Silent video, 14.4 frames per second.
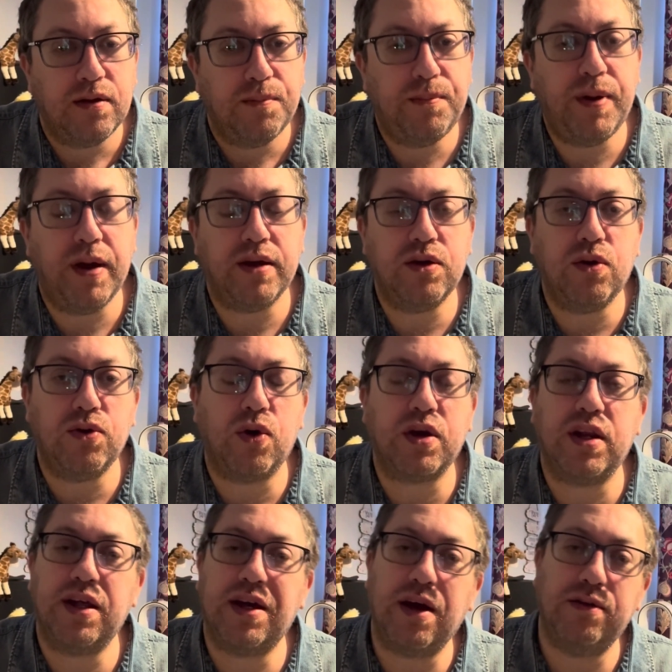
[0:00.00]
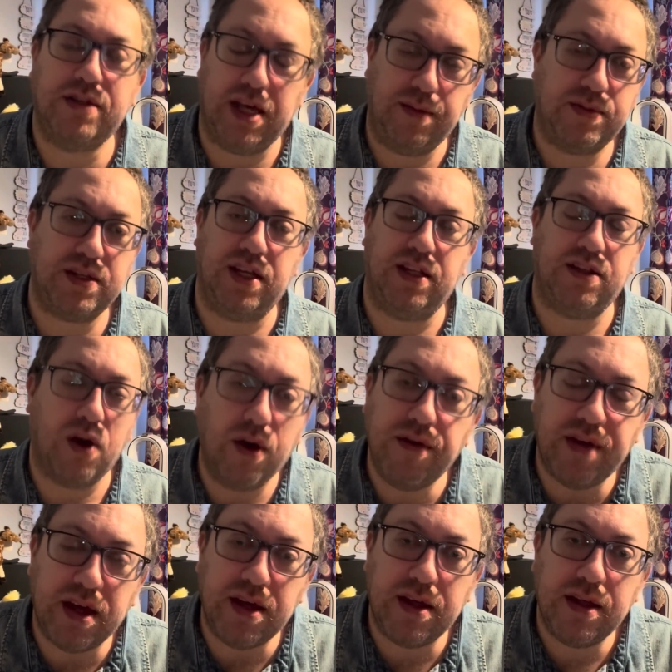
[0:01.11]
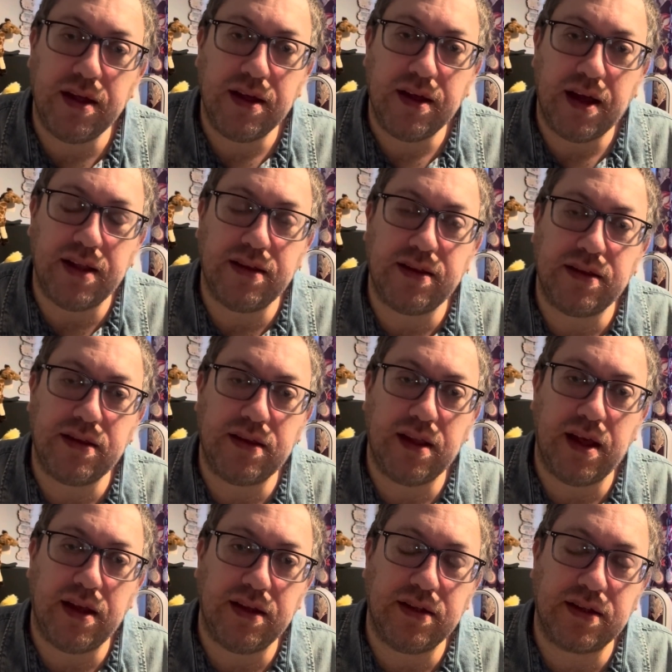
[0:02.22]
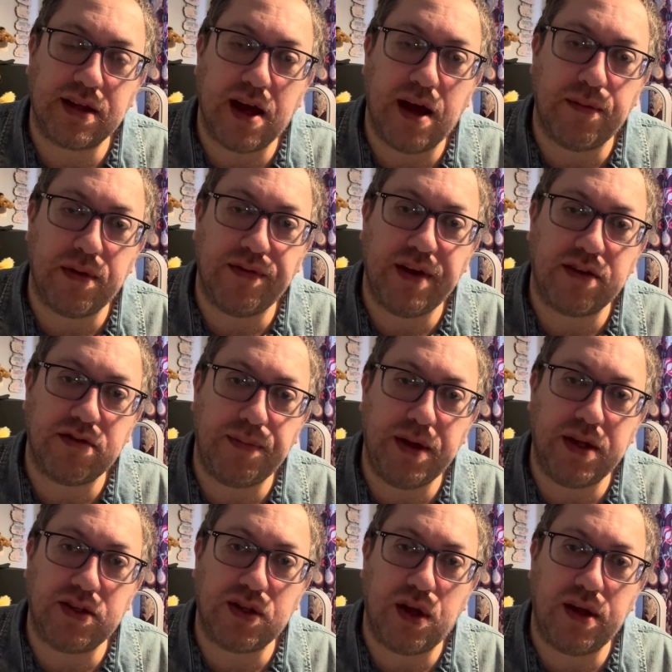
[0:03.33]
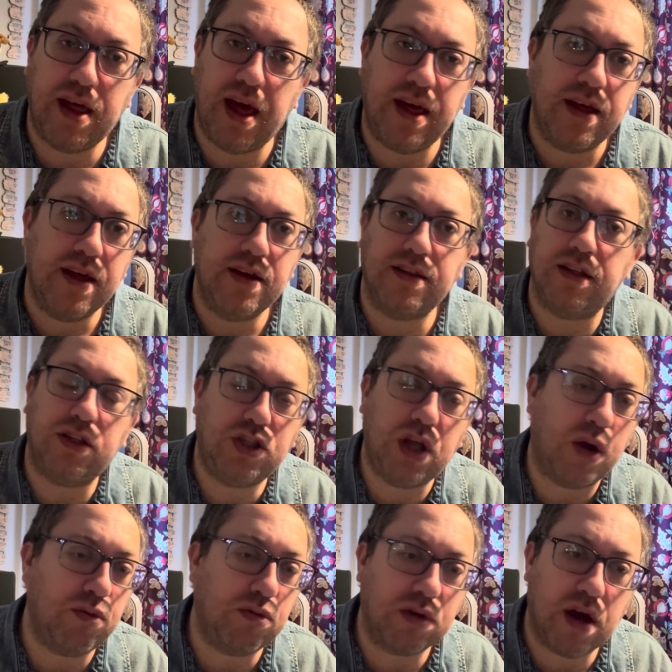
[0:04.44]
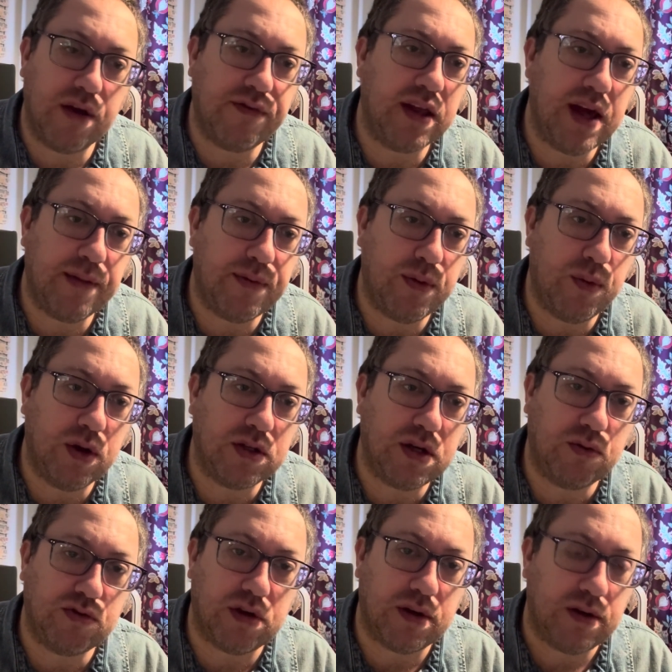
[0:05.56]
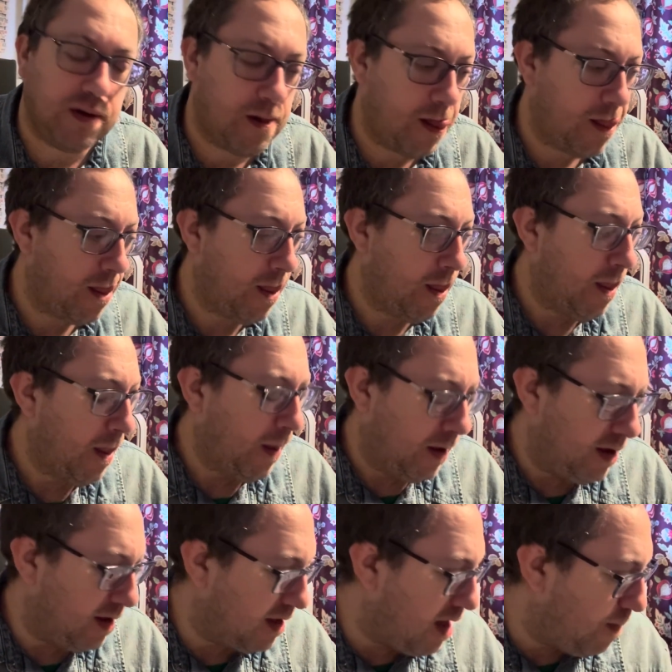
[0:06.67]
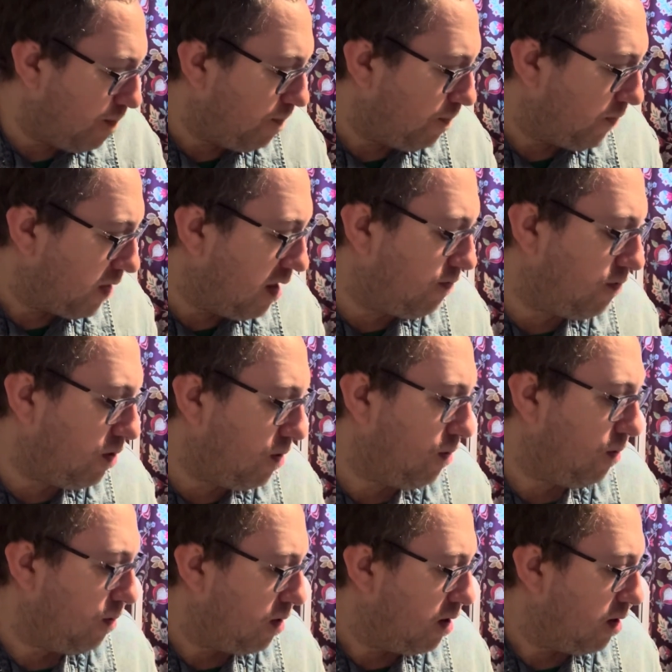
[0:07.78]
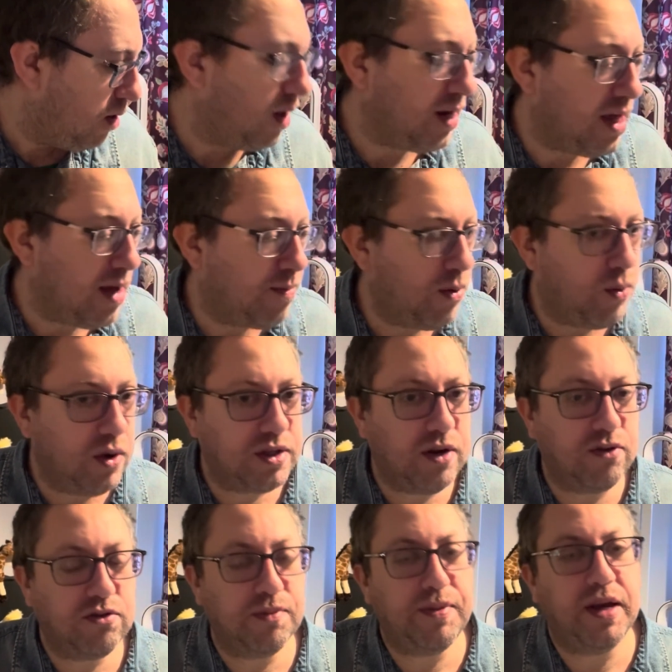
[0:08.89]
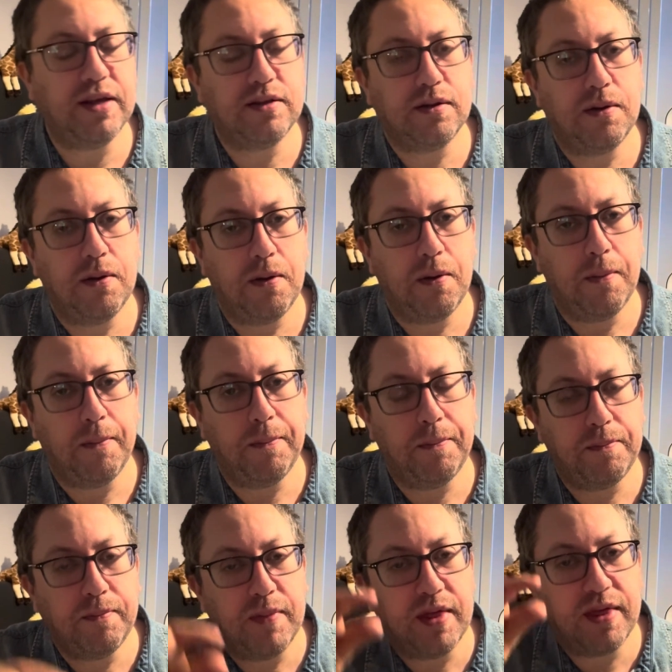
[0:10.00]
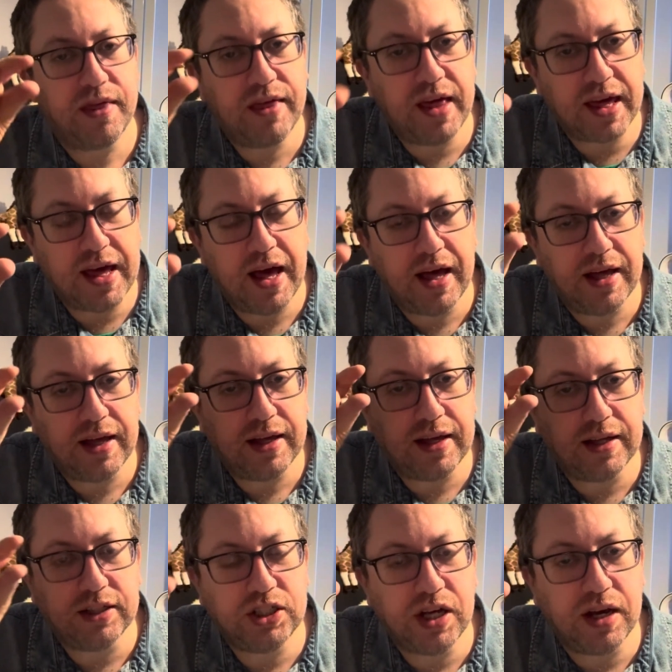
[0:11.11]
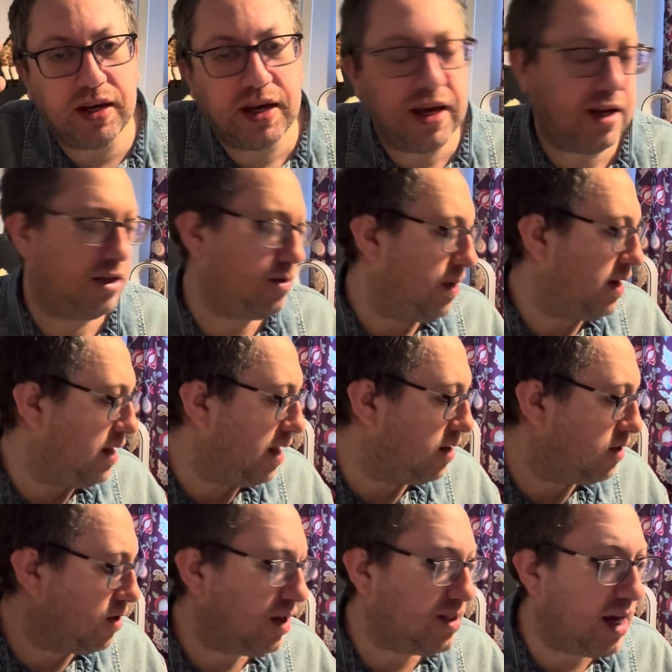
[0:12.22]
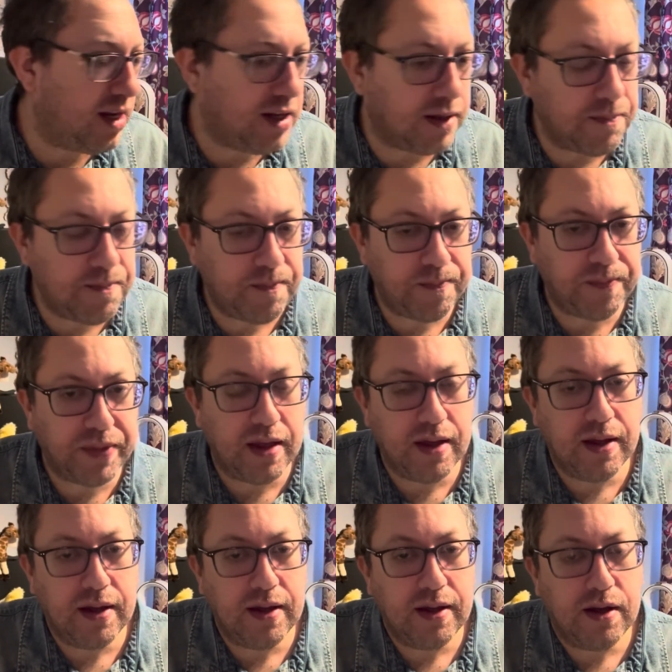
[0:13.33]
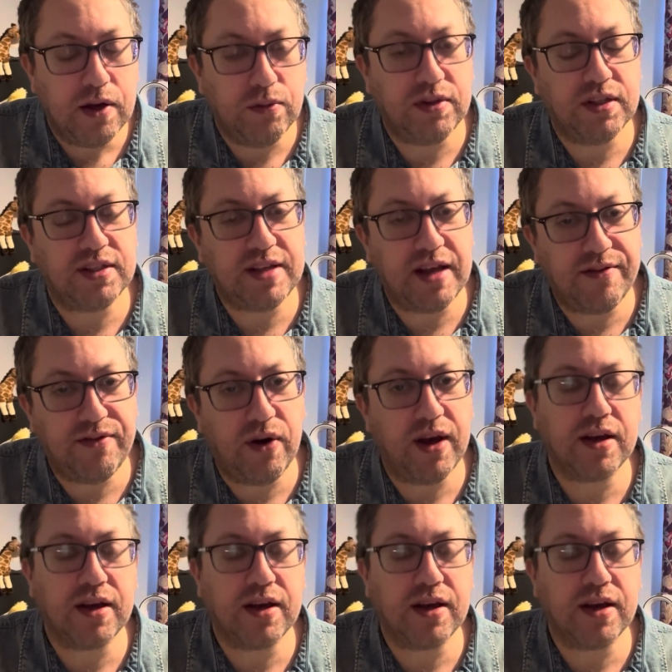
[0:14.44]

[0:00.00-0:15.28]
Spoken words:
but you're not going to go deep sea diving and there's a couple of extra bits like that, then don't go for the Apple Watch Ultra. Again, if you like the Apple Watch Ultra, but it's thicker and chunky and it's made out of titanium with the sapphire